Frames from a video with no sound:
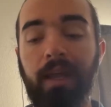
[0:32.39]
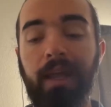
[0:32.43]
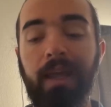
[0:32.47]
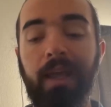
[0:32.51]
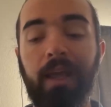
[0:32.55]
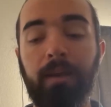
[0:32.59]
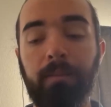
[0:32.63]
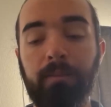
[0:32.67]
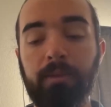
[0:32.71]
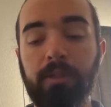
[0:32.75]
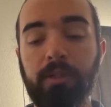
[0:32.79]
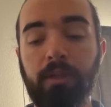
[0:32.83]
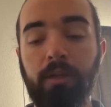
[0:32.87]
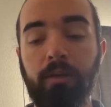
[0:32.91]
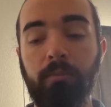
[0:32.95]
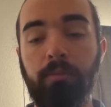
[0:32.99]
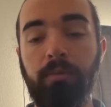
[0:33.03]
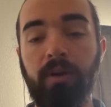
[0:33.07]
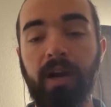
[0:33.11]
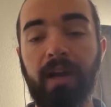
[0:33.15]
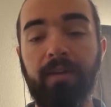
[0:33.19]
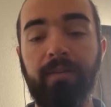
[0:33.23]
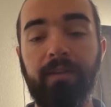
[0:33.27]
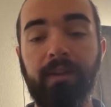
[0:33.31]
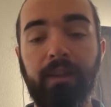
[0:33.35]
Amazon
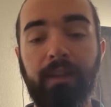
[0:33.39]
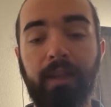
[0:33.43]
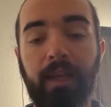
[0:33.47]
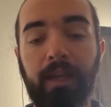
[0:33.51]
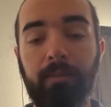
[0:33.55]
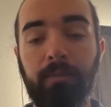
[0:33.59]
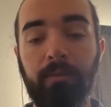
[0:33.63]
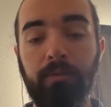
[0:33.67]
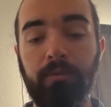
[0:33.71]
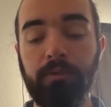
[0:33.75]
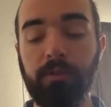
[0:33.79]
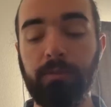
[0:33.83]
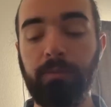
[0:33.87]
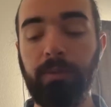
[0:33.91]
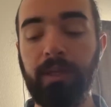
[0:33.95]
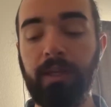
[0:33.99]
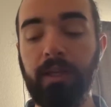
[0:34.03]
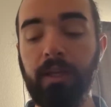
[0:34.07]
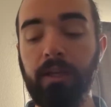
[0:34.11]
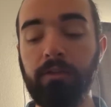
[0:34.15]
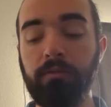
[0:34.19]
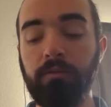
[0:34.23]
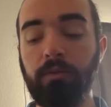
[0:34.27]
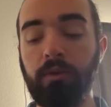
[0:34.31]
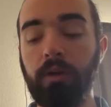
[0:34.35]
private labels
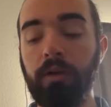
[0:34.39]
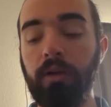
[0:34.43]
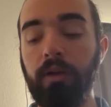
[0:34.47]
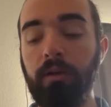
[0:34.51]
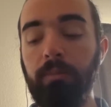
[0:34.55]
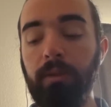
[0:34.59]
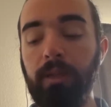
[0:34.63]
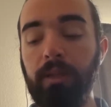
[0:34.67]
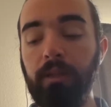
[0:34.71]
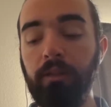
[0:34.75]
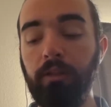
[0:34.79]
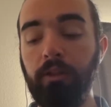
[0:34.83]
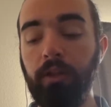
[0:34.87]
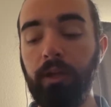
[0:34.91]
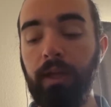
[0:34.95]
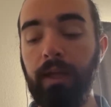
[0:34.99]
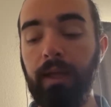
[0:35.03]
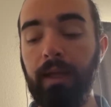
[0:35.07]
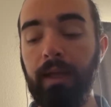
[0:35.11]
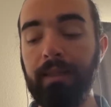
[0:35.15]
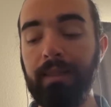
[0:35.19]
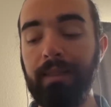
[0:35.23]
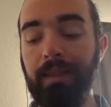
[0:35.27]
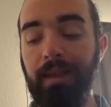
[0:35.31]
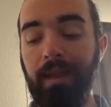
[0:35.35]
because we're going to be looking
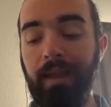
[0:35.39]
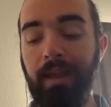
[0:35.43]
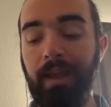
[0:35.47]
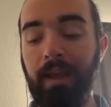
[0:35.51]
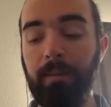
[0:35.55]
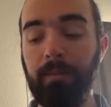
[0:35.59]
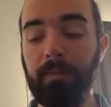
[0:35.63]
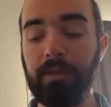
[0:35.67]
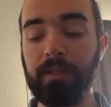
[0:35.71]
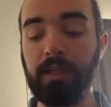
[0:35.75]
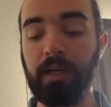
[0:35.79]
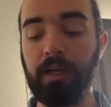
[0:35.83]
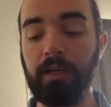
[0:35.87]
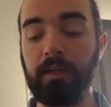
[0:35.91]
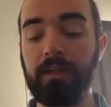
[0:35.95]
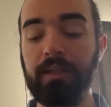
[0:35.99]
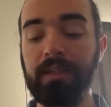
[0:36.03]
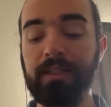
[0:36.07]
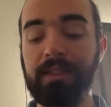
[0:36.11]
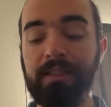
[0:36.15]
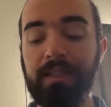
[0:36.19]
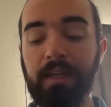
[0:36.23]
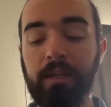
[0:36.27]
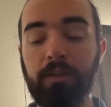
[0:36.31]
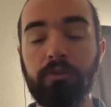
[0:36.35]
at the Amazon
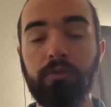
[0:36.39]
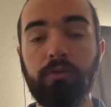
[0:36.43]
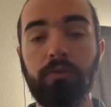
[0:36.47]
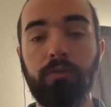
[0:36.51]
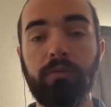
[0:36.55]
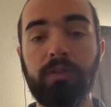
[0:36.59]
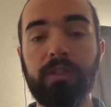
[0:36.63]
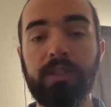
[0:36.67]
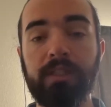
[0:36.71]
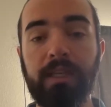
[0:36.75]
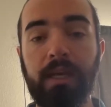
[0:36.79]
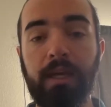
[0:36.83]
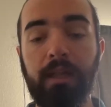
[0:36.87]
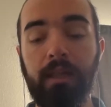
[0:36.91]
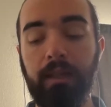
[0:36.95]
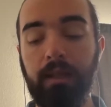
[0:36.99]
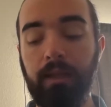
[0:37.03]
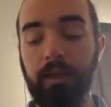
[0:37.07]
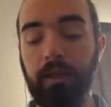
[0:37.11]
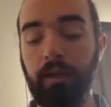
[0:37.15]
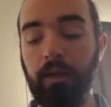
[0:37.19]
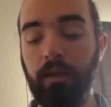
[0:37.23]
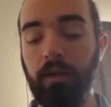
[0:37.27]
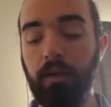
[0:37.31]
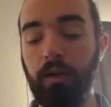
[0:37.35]
Central
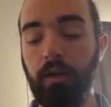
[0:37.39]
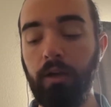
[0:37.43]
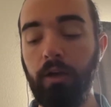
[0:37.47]
Selling